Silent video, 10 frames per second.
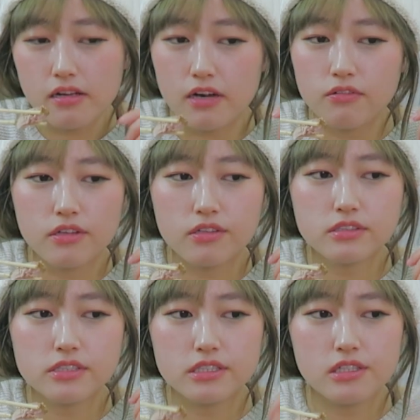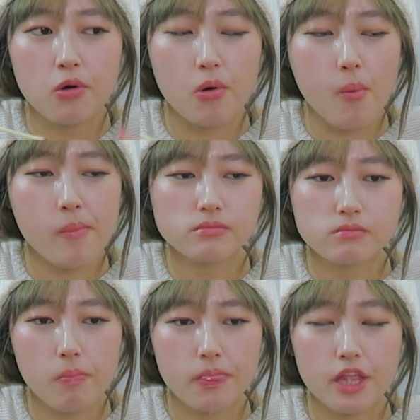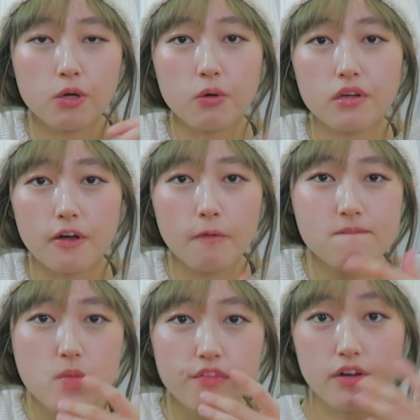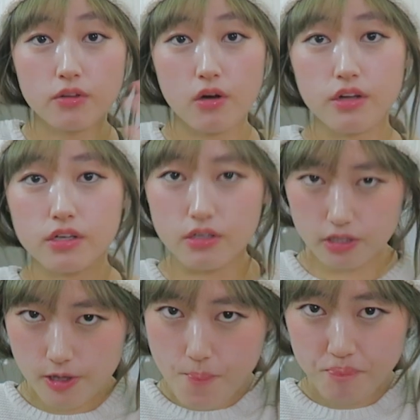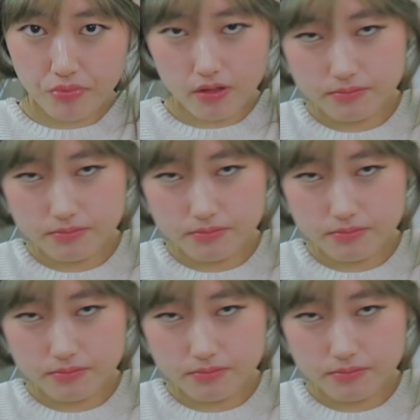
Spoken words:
And I'd rather eat at home than going out if I know how to cook it.